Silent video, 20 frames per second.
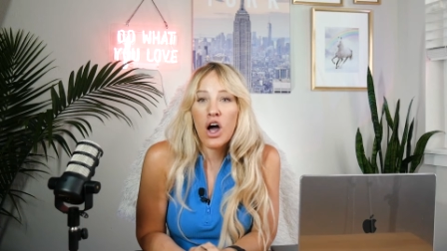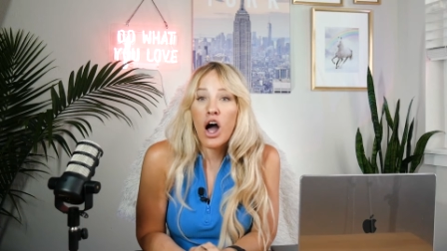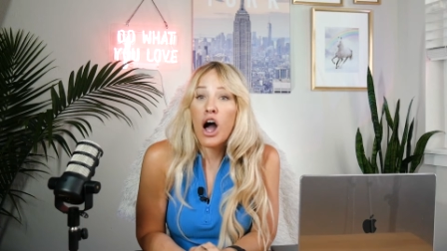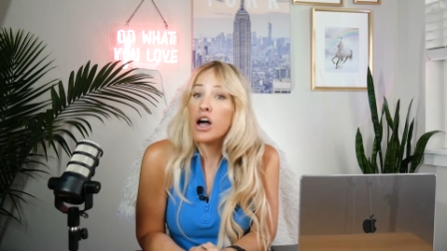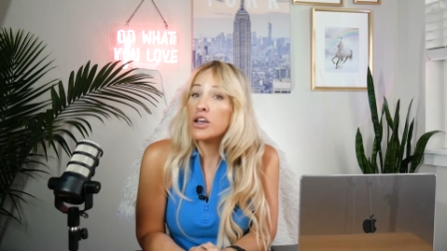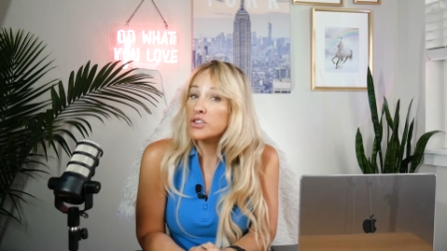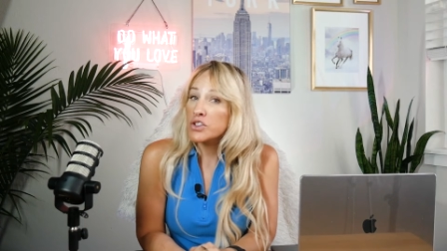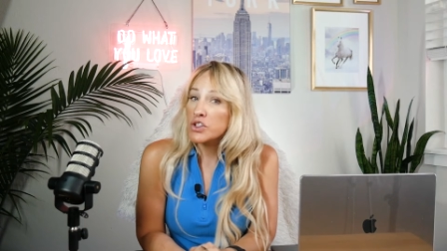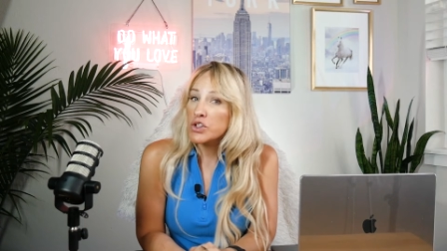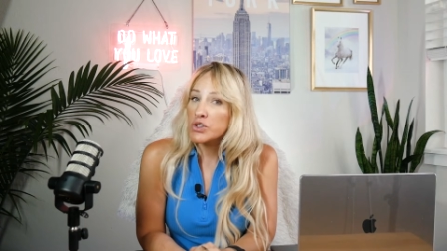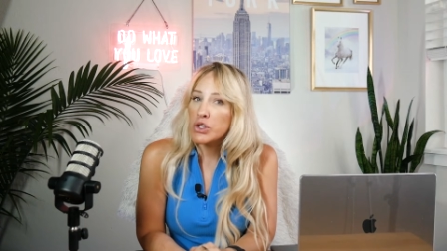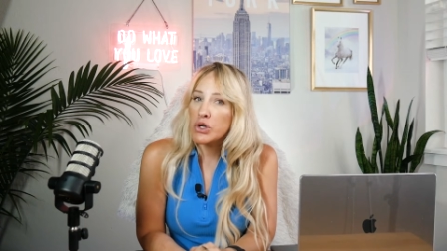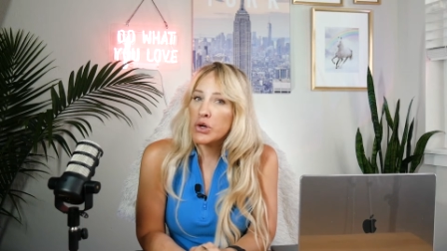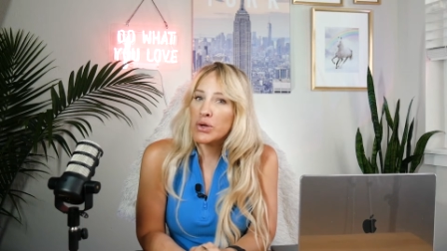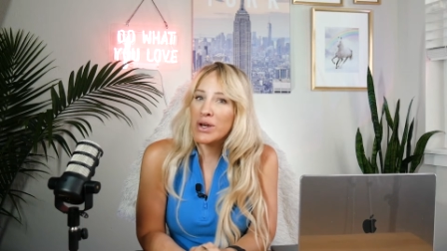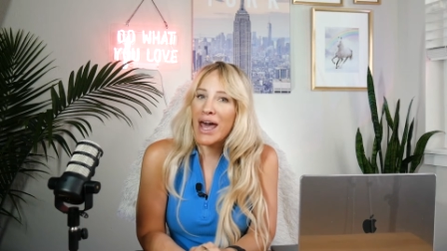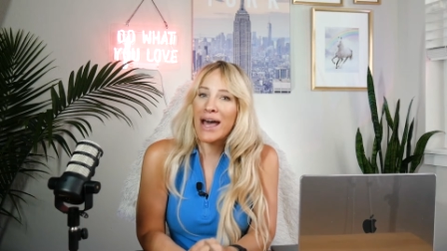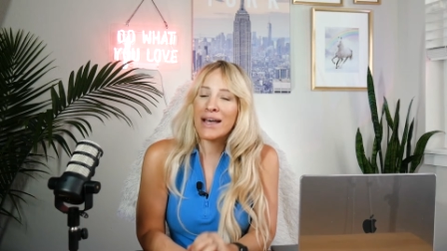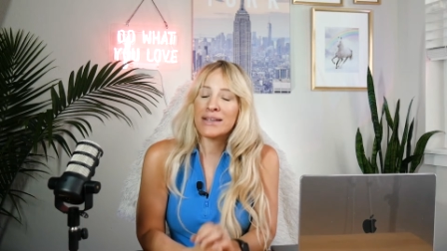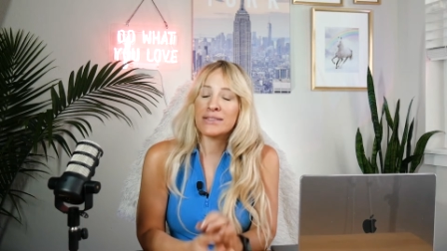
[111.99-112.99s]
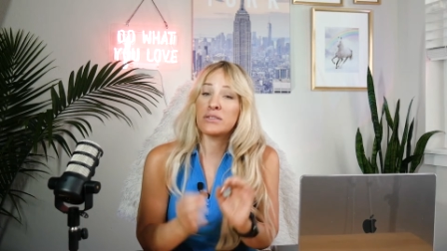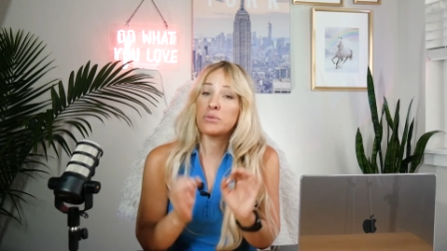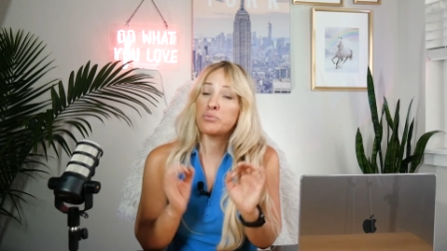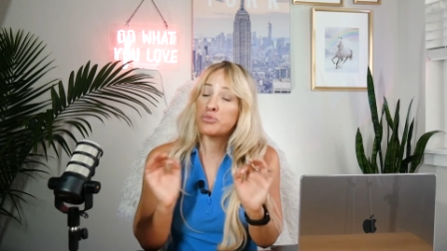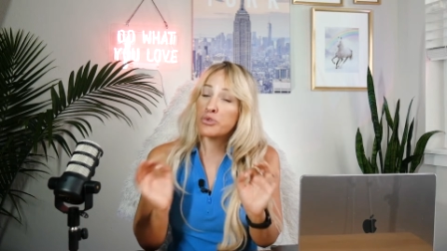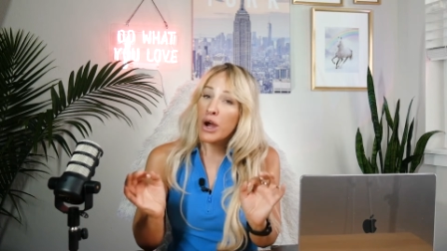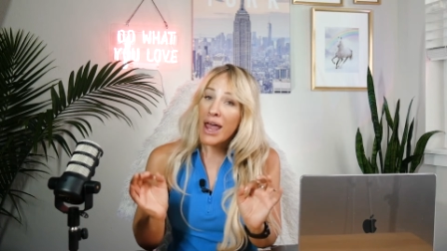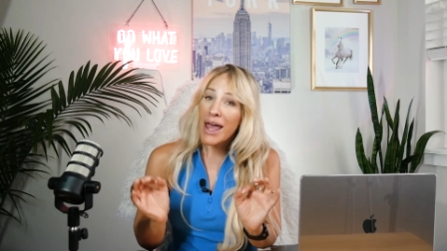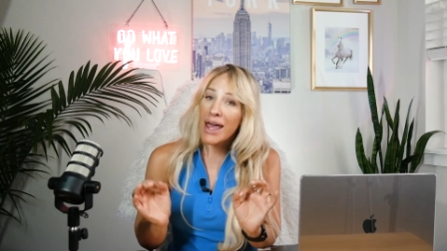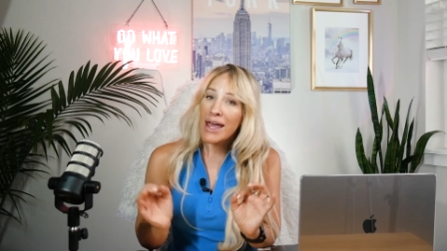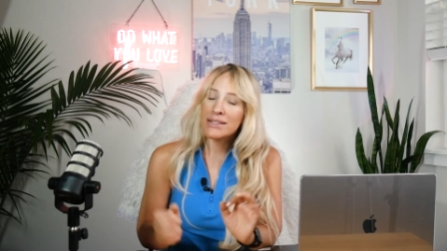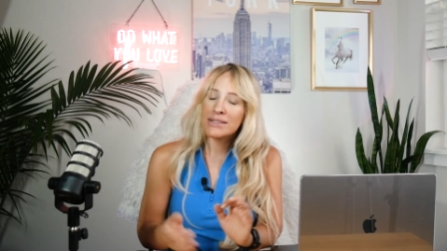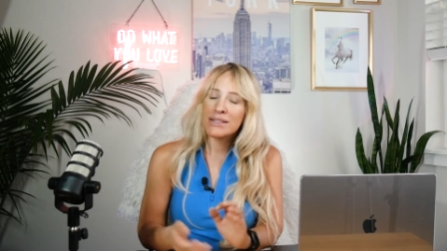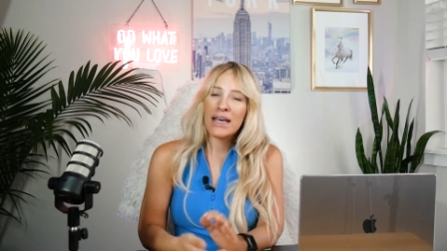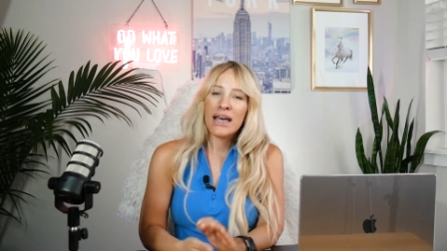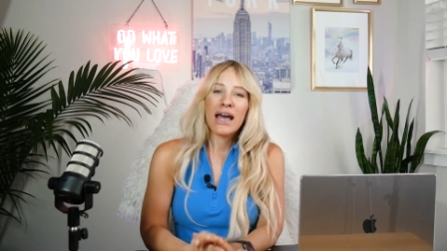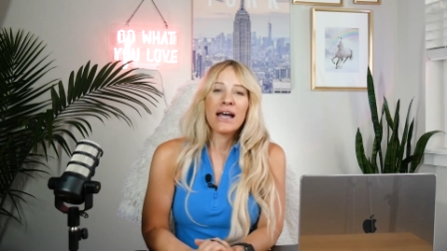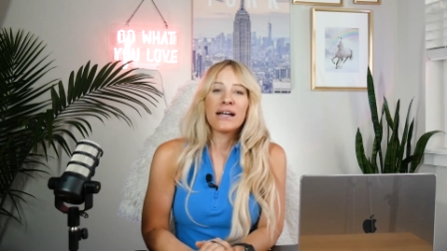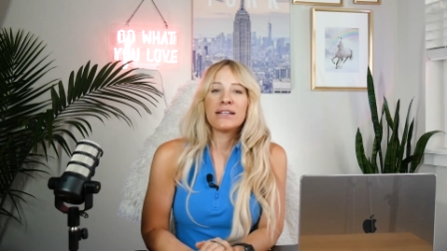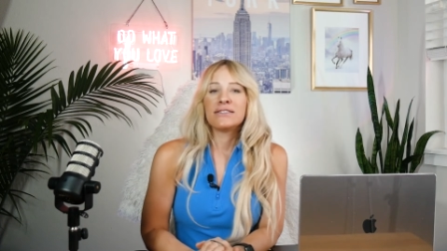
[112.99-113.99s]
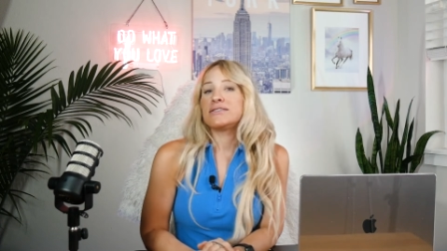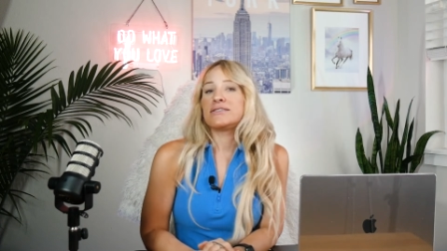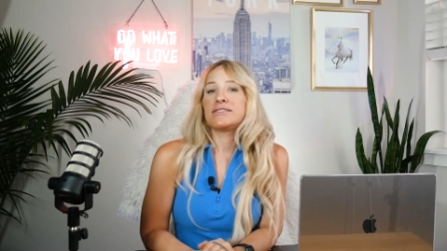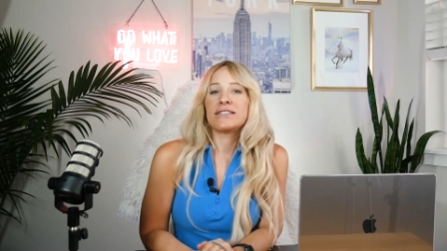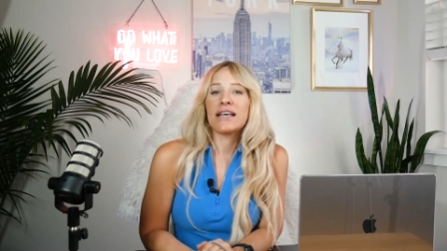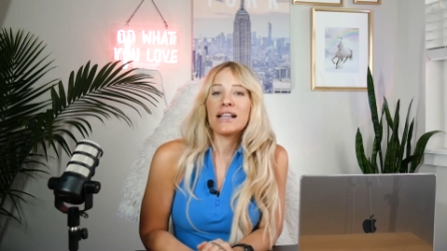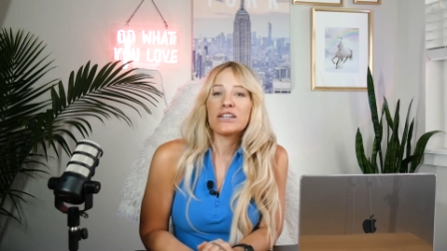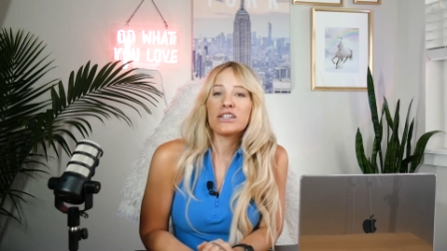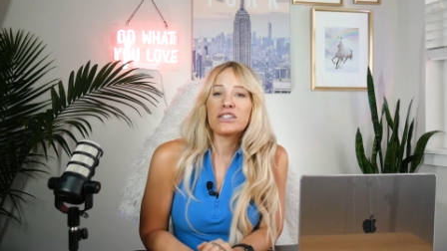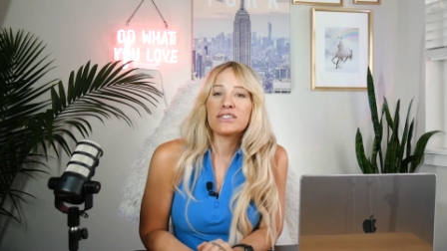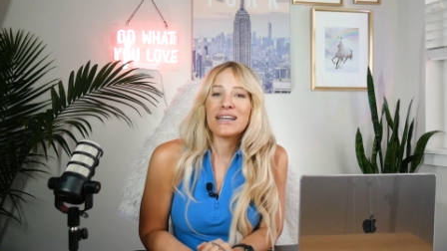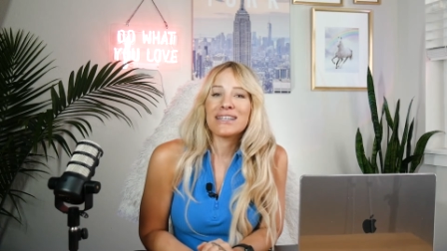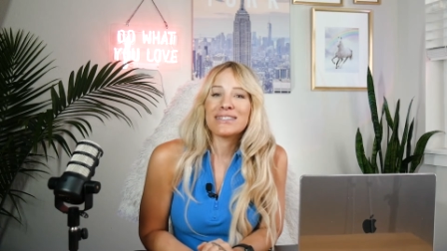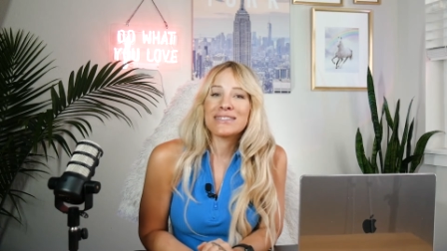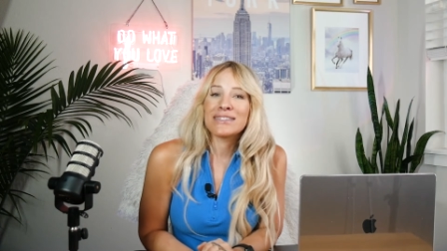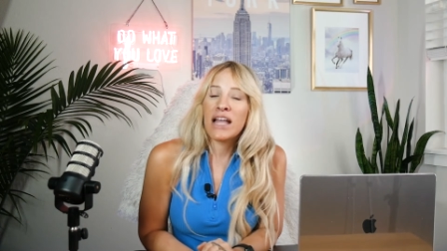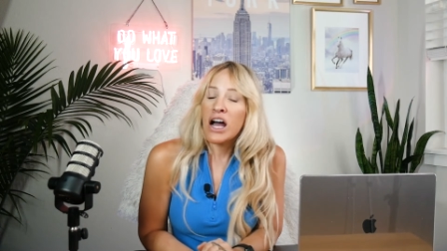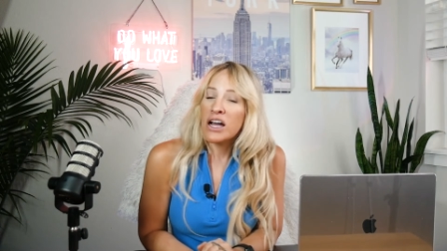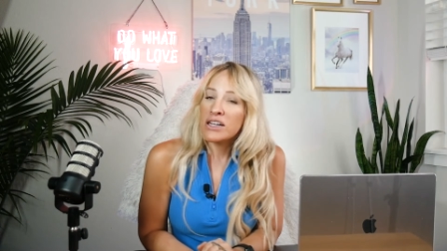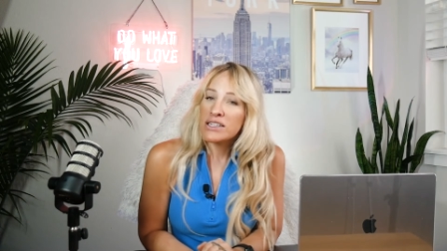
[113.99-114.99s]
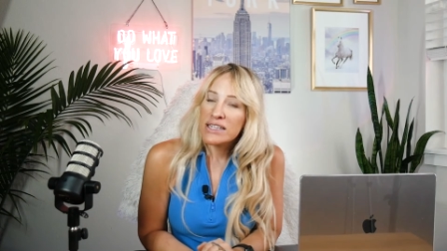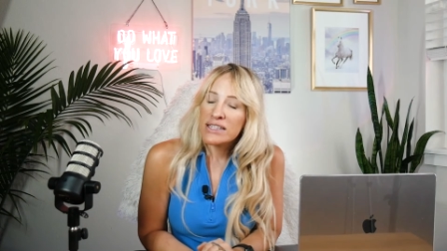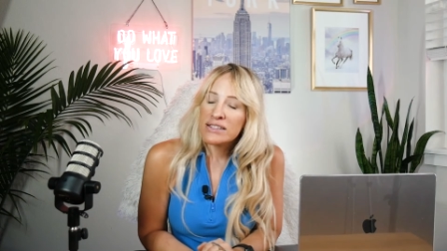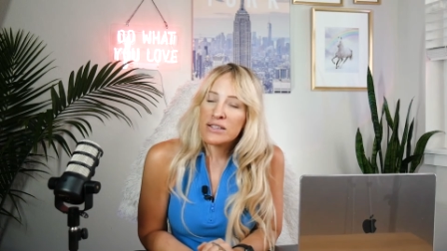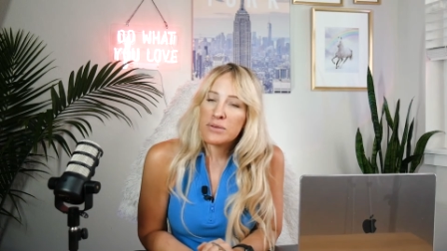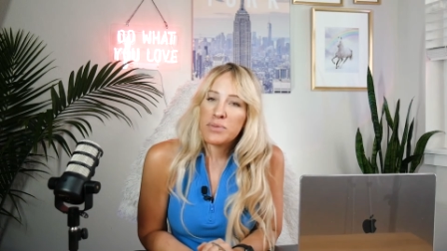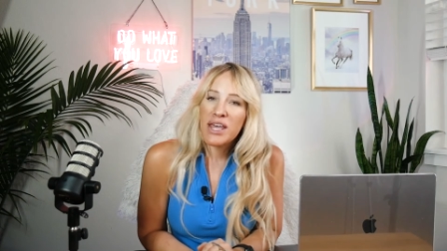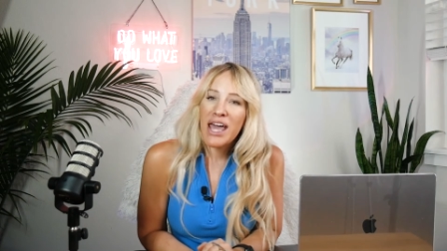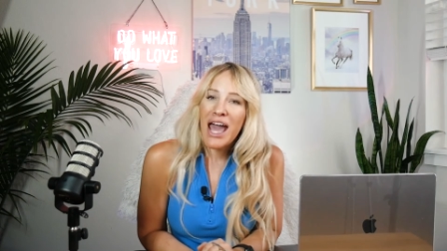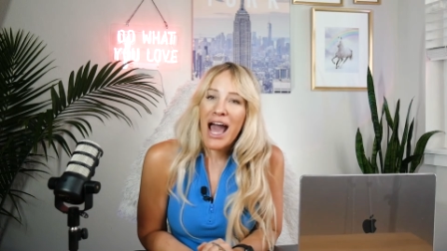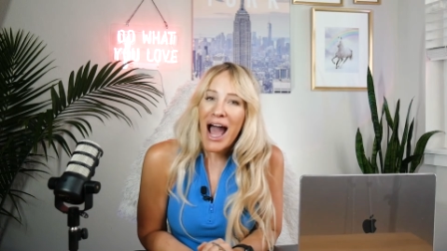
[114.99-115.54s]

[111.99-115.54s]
Also known as the brand, the seller does not need to be